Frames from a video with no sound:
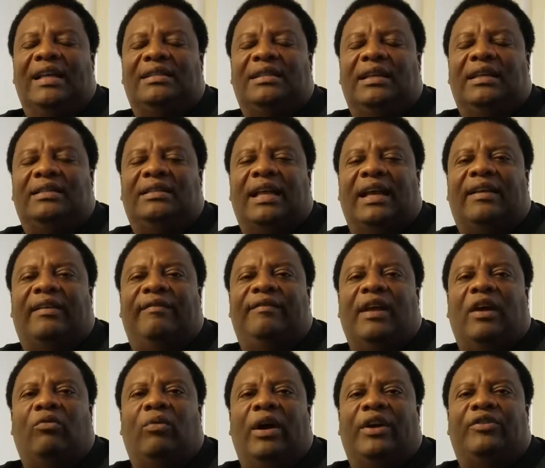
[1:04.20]
the executive
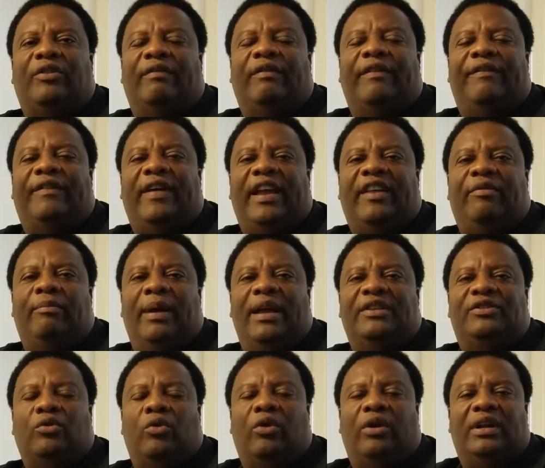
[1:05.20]
director of a
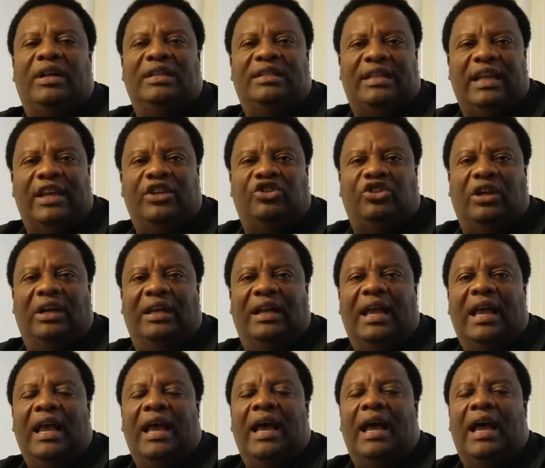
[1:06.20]
faith-based organization.